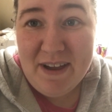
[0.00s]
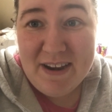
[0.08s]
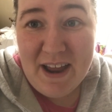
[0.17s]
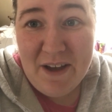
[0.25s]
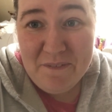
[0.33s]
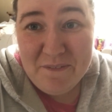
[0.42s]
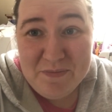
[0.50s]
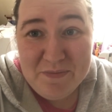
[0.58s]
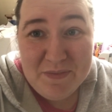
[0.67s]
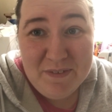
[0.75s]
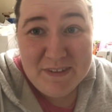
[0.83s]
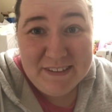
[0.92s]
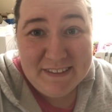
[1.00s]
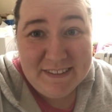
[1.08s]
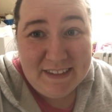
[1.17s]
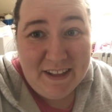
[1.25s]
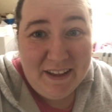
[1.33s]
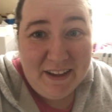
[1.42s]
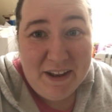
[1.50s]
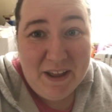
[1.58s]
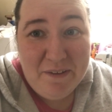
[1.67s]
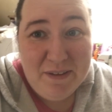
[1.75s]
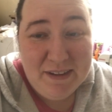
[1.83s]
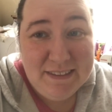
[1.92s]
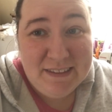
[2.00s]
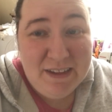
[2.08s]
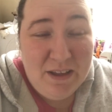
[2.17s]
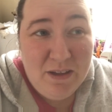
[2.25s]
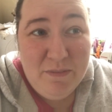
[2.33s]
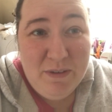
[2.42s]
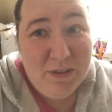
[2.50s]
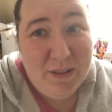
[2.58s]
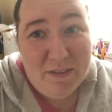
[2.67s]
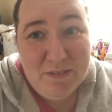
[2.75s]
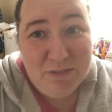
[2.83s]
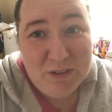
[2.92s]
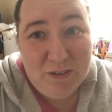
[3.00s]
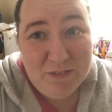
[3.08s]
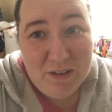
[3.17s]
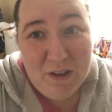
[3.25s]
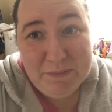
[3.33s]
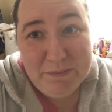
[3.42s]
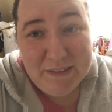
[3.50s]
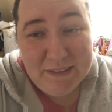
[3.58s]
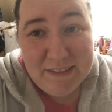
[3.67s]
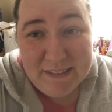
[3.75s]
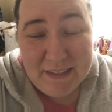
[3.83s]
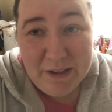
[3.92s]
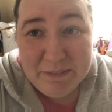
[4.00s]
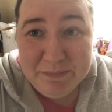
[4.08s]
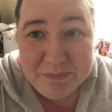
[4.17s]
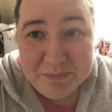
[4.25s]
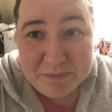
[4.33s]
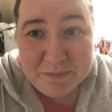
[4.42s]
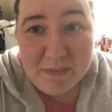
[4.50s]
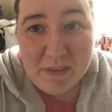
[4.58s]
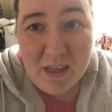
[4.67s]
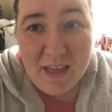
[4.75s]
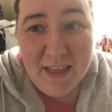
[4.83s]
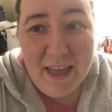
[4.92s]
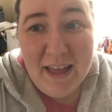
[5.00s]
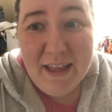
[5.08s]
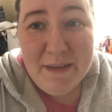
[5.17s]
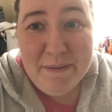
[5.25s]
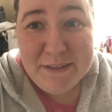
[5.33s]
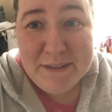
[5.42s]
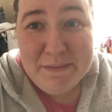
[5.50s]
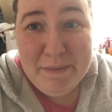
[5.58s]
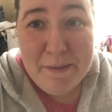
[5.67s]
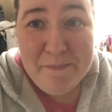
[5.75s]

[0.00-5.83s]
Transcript: I find out the results I'll let you know because we could have to rush off to the hospital so yeah, I'll get back to you in a